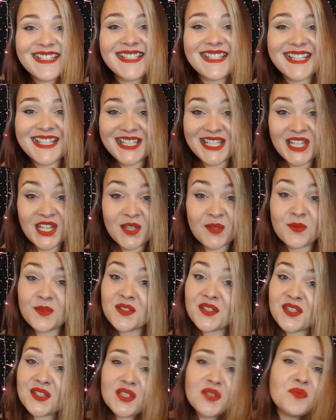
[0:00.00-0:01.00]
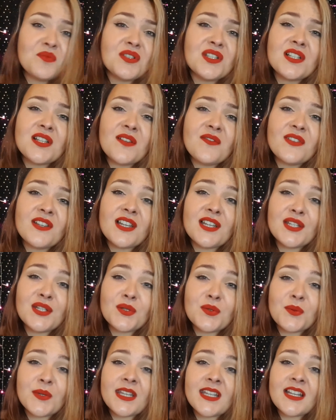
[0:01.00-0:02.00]
sending you so much love and light
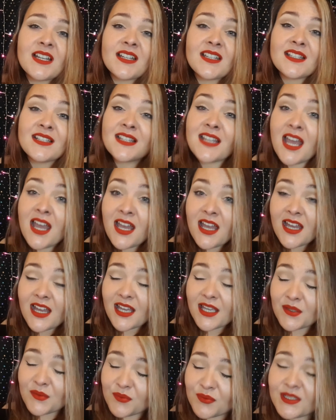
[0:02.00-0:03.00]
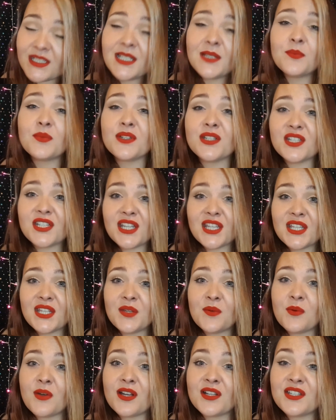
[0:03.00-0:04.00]
your way, guys. I really appreciate
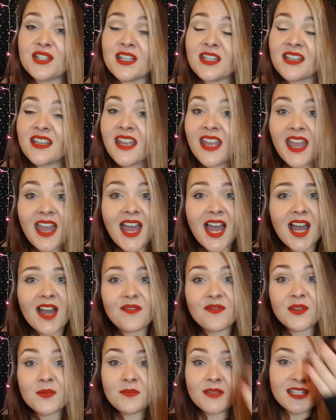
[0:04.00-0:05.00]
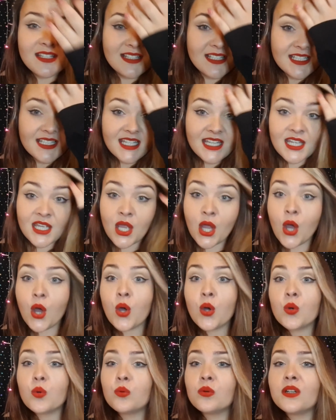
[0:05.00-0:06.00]
you watching. Have an amazing day
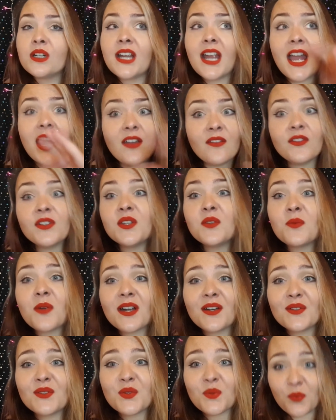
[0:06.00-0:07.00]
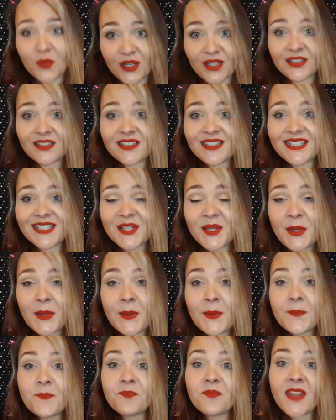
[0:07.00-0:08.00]
wherever you are in the world,
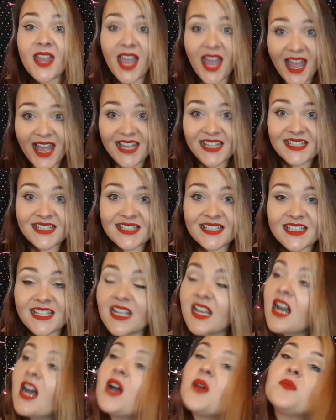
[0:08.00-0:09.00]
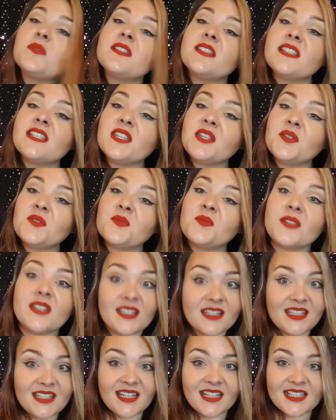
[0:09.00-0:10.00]
and I will see you
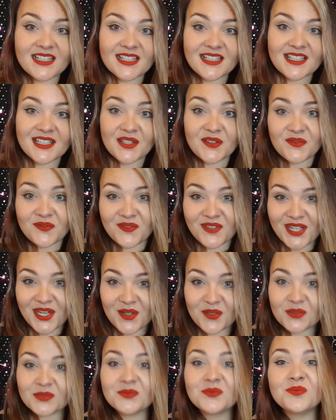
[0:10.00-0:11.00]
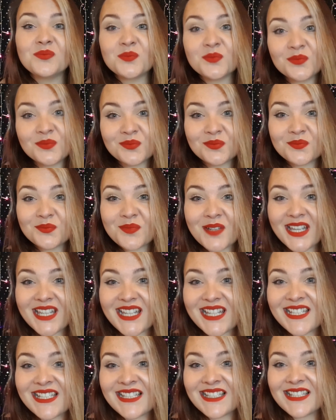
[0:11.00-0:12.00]
in the next video. Bye,
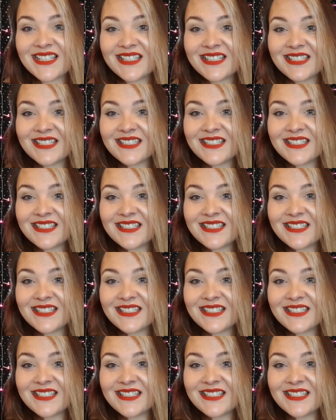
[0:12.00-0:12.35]
guys.